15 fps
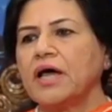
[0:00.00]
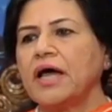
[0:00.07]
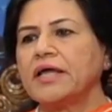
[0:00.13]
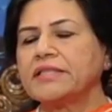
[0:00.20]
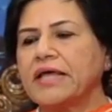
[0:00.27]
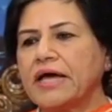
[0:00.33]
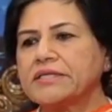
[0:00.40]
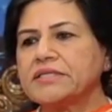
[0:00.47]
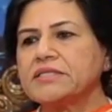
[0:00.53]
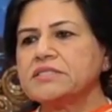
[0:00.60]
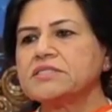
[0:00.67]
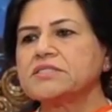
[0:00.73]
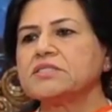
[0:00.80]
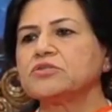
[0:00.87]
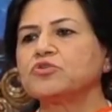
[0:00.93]
And that
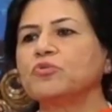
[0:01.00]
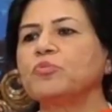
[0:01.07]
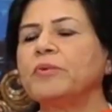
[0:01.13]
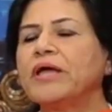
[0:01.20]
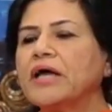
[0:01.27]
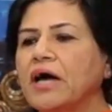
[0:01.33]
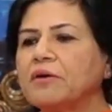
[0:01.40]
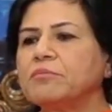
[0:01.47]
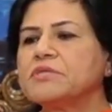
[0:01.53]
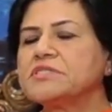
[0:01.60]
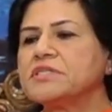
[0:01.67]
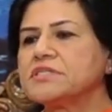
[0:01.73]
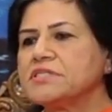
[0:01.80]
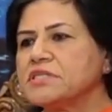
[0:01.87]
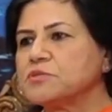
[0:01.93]
is to make our
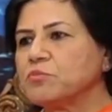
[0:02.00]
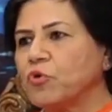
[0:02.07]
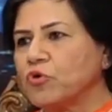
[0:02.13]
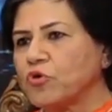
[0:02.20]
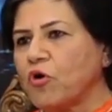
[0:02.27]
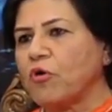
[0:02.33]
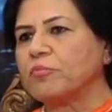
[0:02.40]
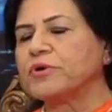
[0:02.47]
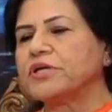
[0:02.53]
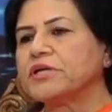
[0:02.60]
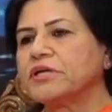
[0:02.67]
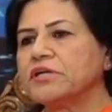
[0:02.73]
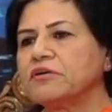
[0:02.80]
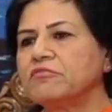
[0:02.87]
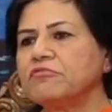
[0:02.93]
businesses more
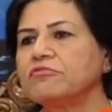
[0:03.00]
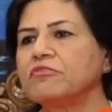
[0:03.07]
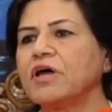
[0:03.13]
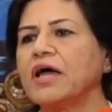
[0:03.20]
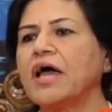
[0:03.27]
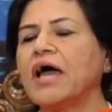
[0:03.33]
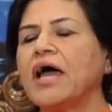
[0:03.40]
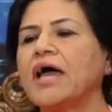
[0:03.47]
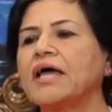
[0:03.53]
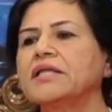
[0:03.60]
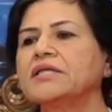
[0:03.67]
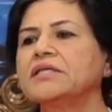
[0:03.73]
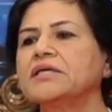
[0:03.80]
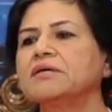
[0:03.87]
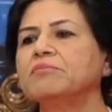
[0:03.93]
competitive
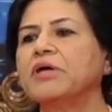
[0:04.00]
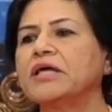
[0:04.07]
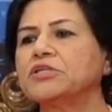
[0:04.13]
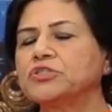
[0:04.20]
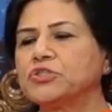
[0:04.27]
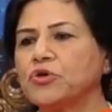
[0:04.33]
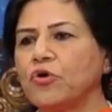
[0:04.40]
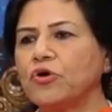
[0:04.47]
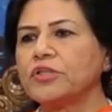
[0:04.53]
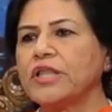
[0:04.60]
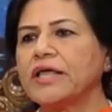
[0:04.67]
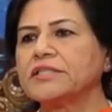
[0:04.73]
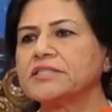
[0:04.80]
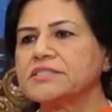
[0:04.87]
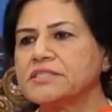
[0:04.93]
and make sure
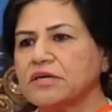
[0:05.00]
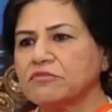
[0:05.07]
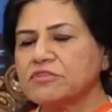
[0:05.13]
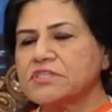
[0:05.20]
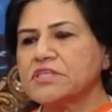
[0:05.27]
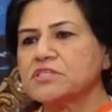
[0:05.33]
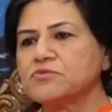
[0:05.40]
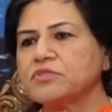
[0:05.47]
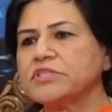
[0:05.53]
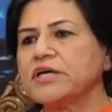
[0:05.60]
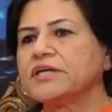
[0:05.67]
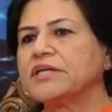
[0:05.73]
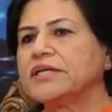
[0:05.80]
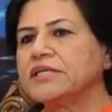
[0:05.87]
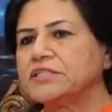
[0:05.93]
that the services which
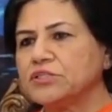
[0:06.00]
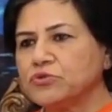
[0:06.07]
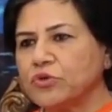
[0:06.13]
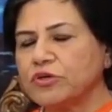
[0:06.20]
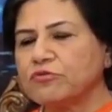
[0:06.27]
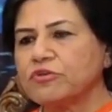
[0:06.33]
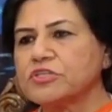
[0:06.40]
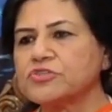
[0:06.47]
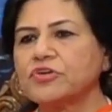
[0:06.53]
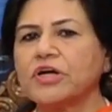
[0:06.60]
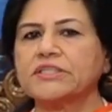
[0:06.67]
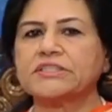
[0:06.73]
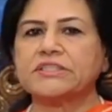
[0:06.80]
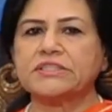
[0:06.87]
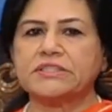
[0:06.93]
are related to
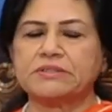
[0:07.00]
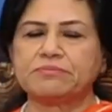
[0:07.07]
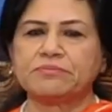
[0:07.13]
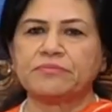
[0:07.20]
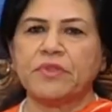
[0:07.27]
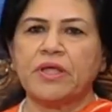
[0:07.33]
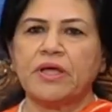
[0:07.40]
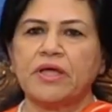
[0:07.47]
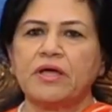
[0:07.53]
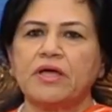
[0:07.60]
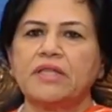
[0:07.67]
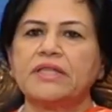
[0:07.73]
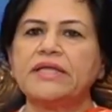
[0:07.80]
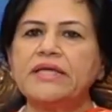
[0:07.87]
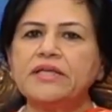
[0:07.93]
infrastructure
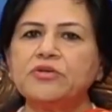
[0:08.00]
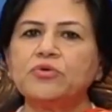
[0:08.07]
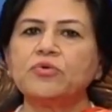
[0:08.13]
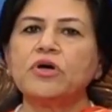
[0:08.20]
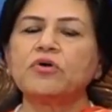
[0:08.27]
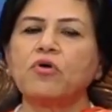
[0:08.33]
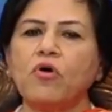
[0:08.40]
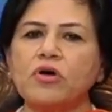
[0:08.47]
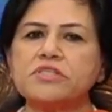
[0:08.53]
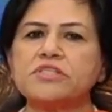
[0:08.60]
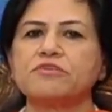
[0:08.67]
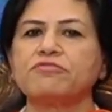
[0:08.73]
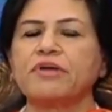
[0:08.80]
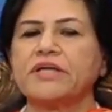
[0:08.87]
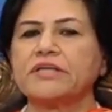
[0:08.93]
lead to a
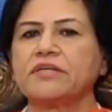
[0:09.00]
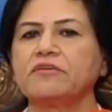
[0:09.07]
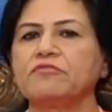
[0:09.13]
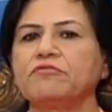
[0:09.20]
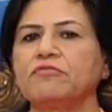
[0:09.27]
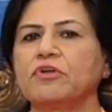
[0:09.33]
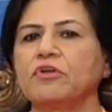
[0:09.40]
cost-effective